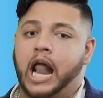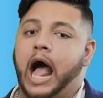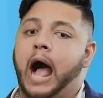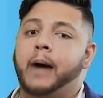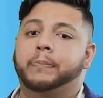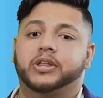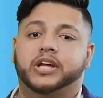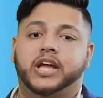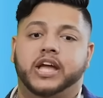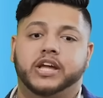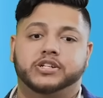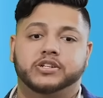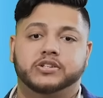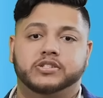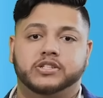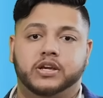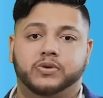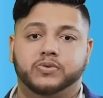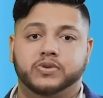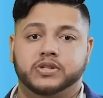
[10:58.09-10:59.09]
application
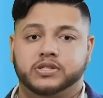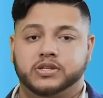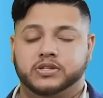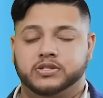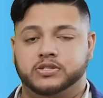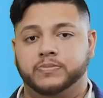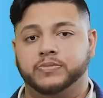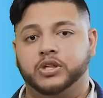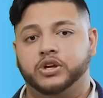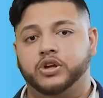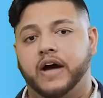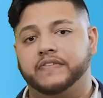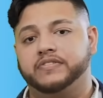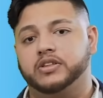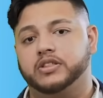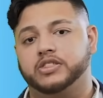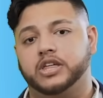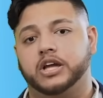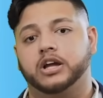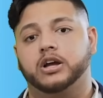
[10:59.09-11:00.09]
sequence, this is something you have
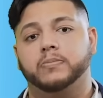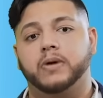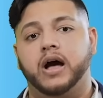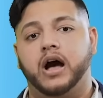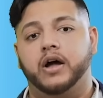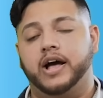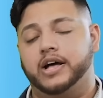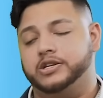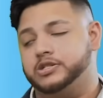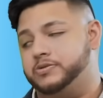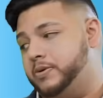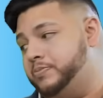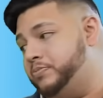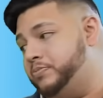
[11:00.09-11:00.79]
to think about. It has to be